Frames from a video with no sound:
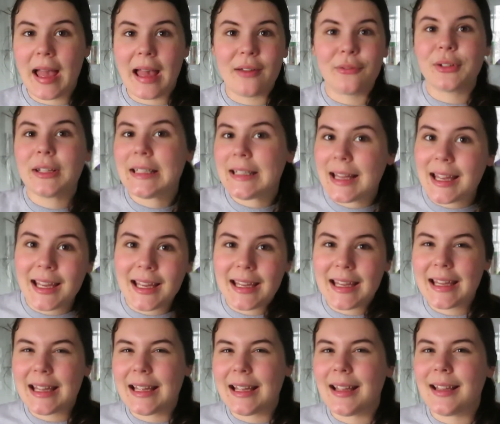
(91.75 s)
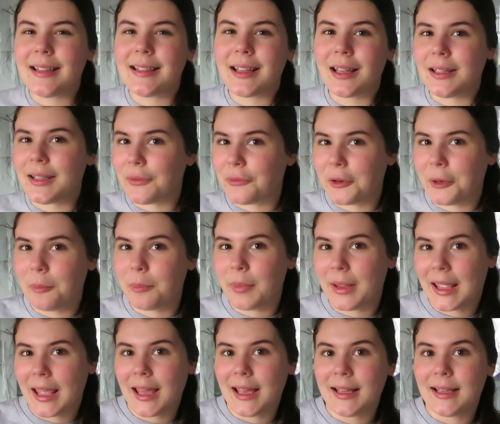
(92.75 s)
Every day is different
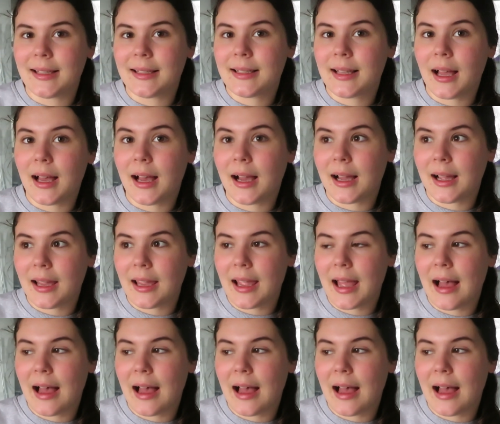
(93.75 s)
because I